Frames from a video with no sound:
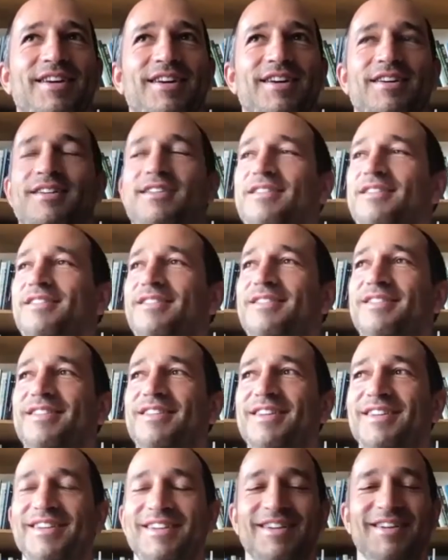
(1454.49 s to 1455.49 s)
Yeah.
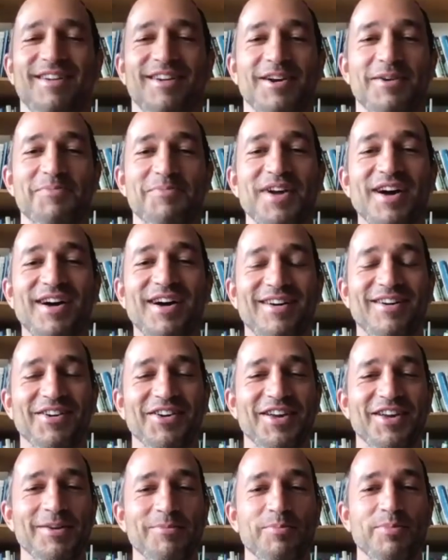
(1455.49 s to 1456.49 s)
I'm
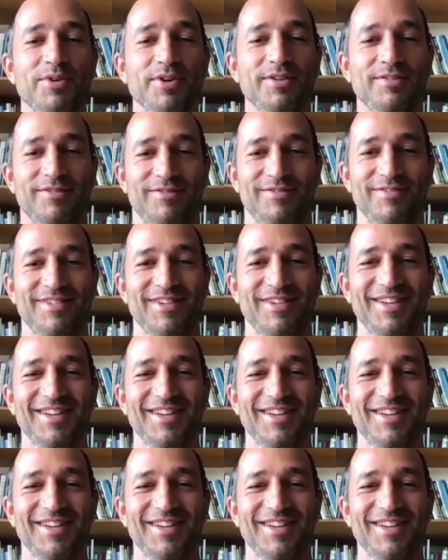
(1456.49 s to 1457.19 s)
not. Okay, but